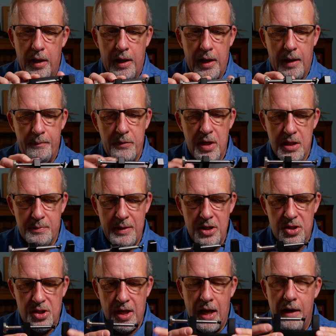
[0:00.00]
it's been
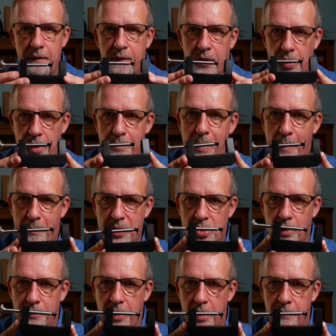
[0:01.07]
sent for the purpose
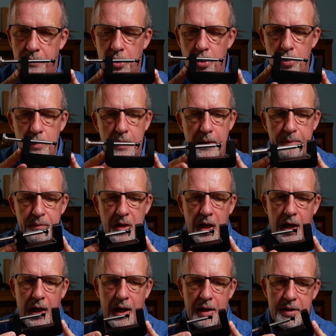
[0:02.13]
of the review,
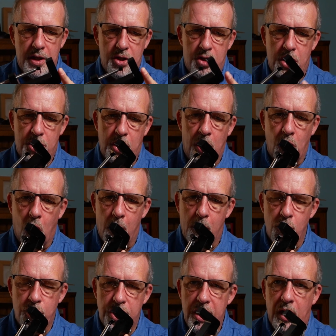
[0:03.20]
and it's just a
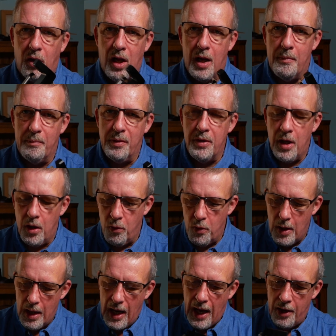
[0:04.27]
normal G-clamp. Now,
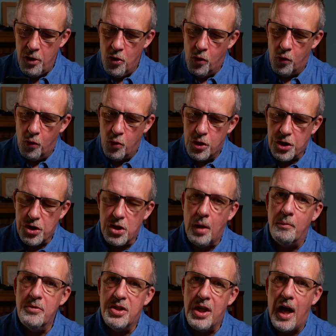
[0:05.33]
I know
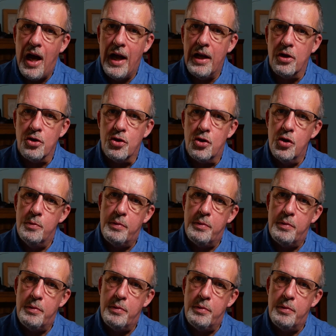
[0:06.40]
some tyers do